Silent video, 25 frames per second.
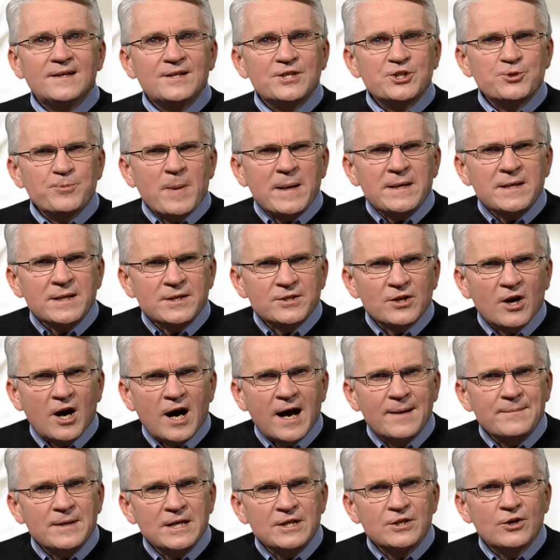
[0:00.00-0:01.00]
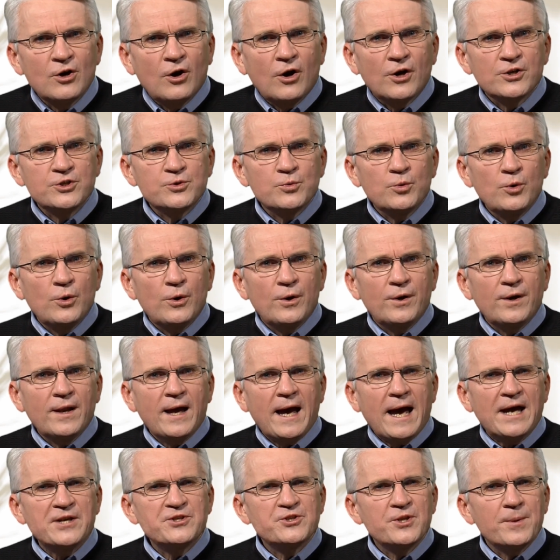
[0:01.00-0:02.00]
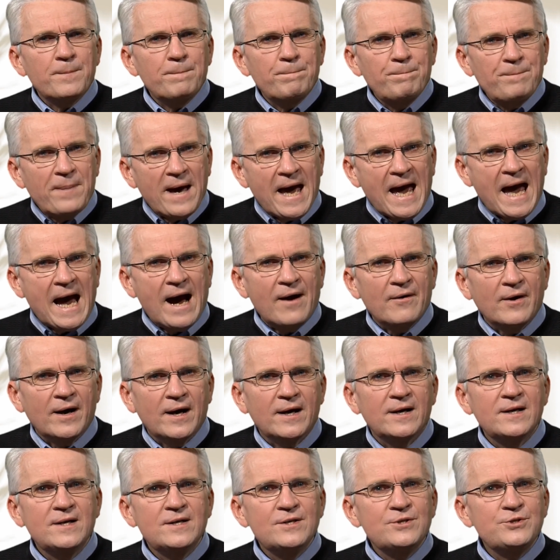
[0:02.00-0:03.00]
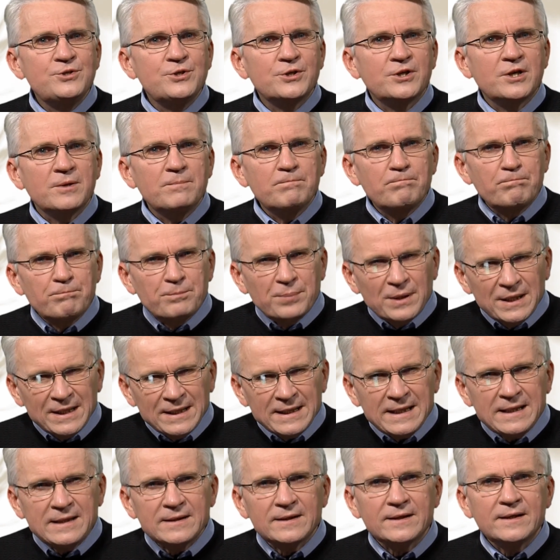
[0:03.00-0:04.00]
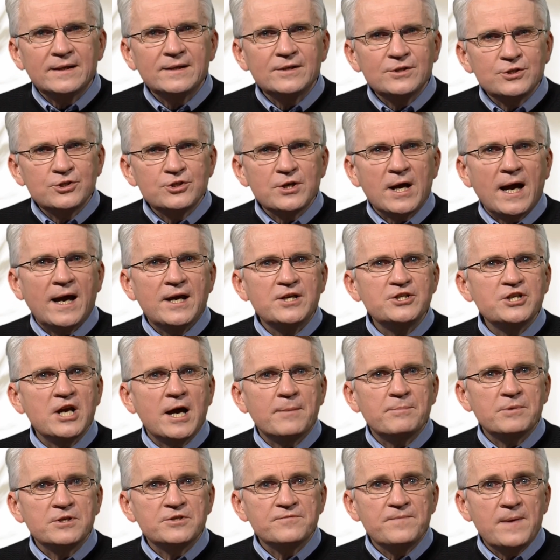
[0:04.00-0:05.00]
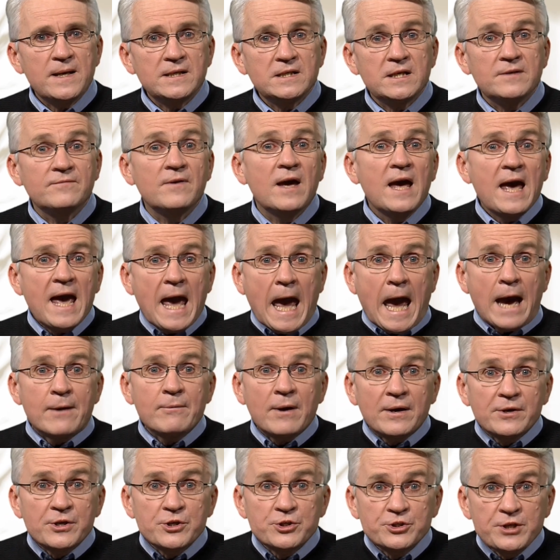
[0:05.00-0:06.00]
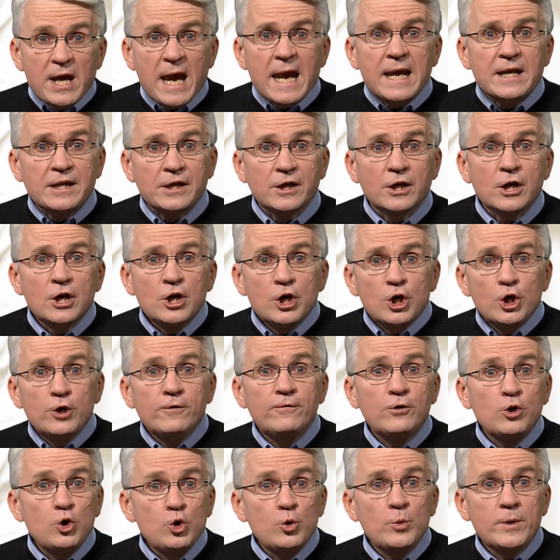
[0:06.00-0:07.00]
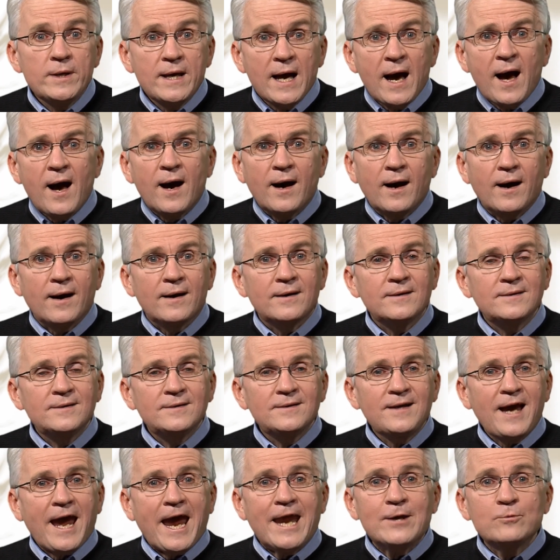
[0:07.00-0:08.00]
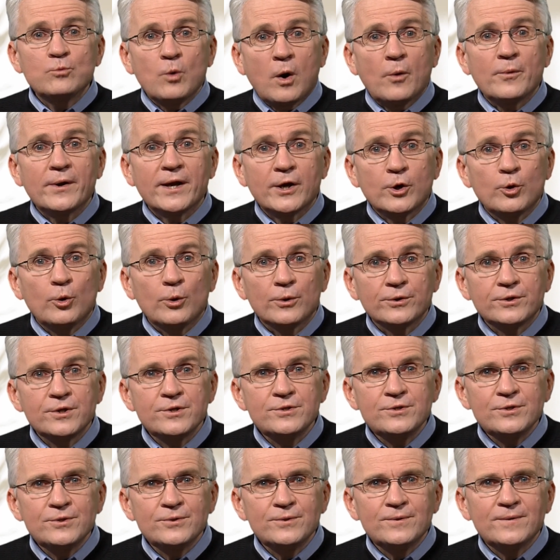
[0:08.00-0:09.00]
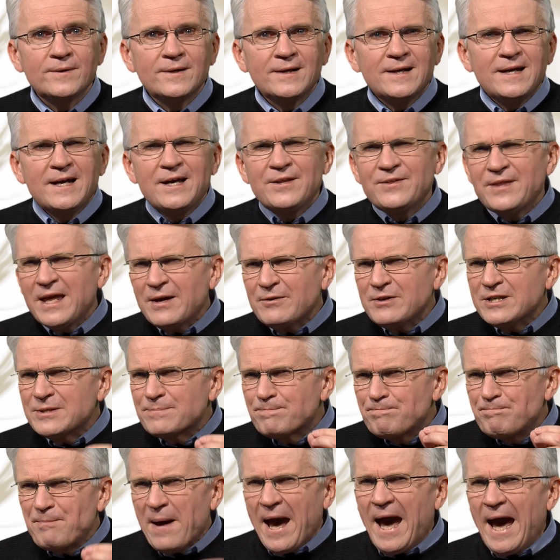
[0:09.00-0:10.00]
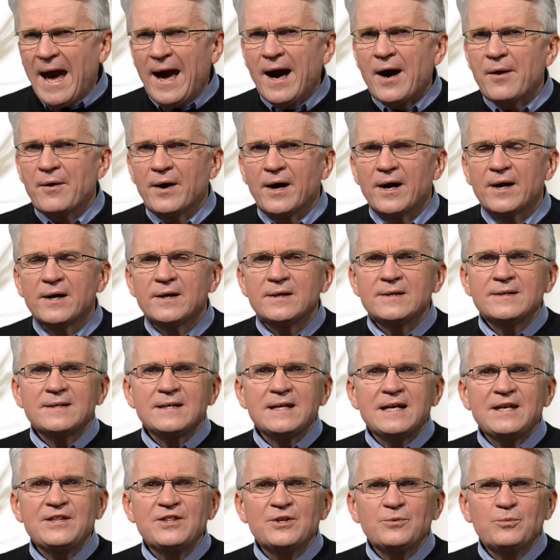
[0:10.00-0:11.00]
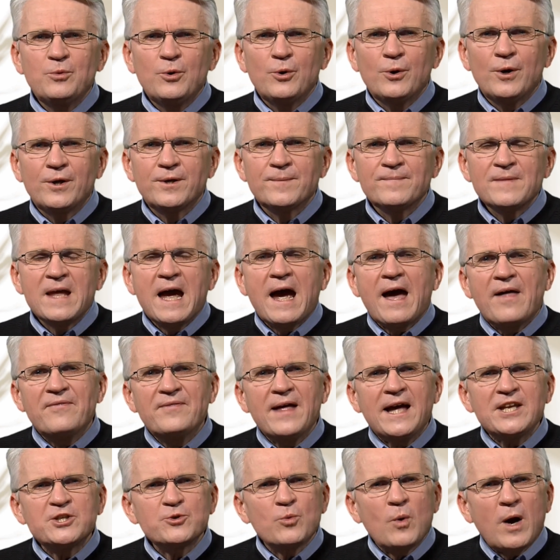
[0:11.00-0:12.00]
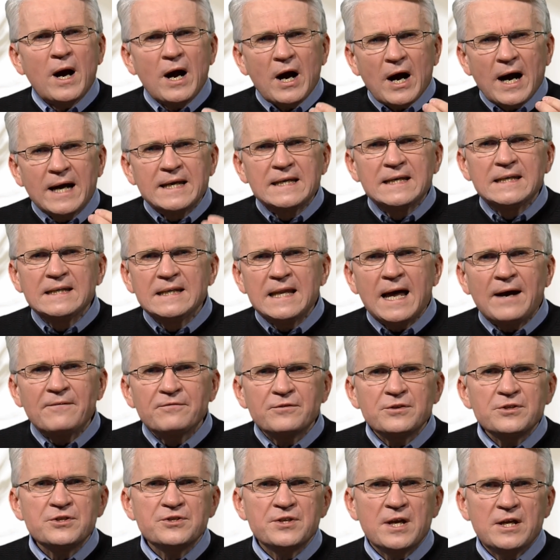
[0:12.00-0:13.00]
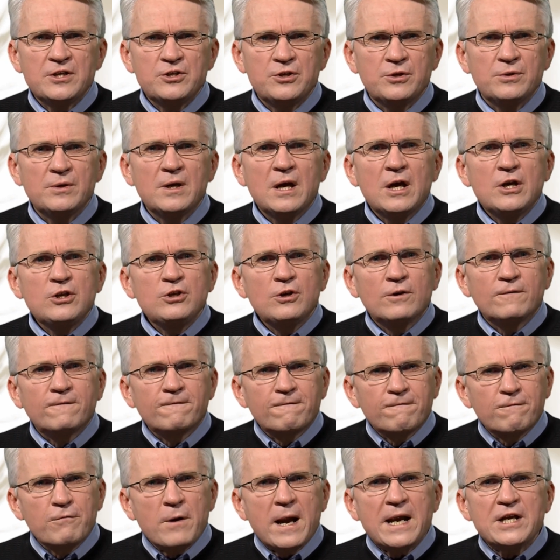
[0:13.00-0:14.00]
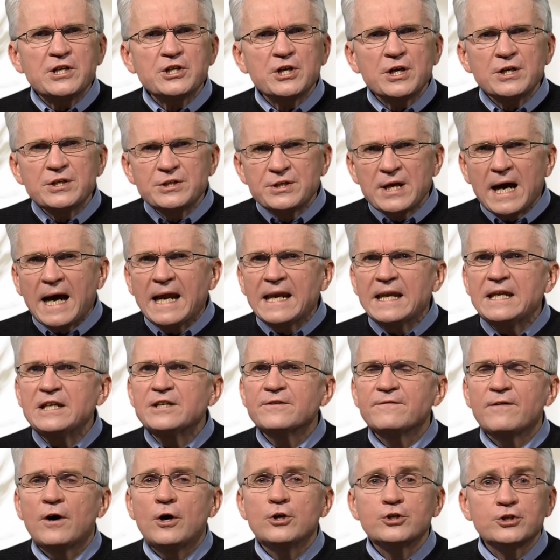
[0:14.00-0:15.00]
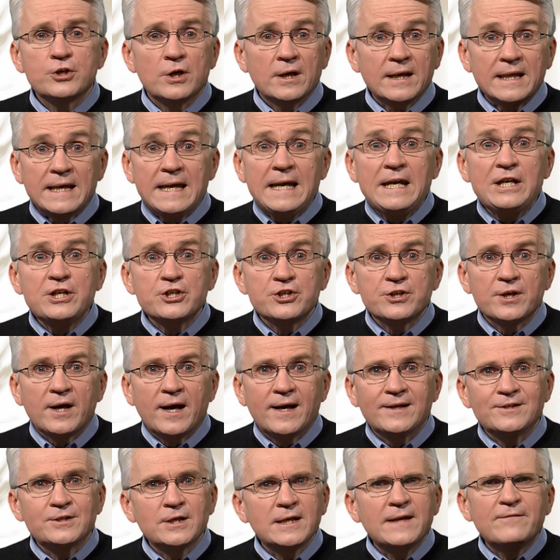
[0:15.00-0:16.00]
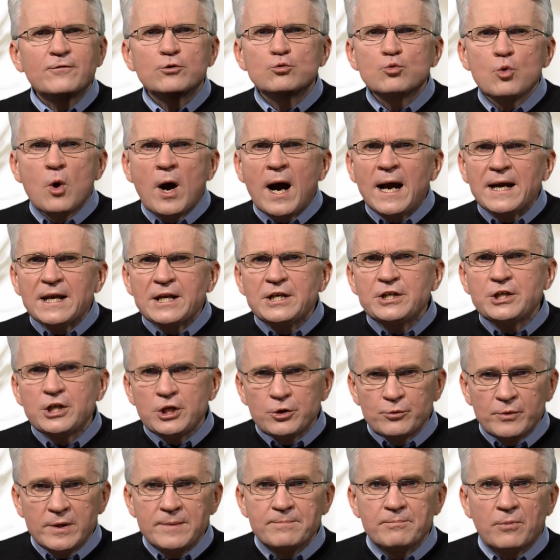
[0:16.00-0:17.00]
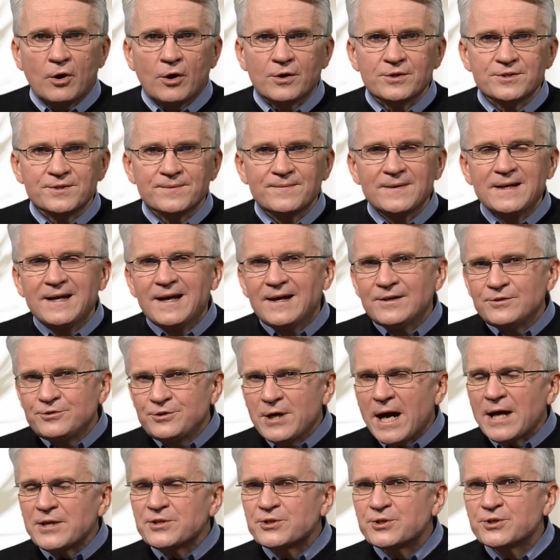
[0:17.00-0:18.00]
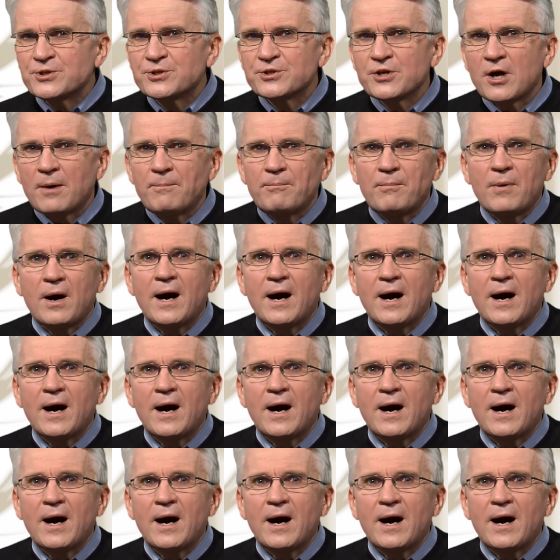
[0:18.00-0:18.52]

Spending time in God's word has the power to completely change our perspective, our understanding of who we are and what we're called to do. There is power in the word, and that's why I'd love to send you your fresh daily devotional each day, delivered right into your inbox. Just stop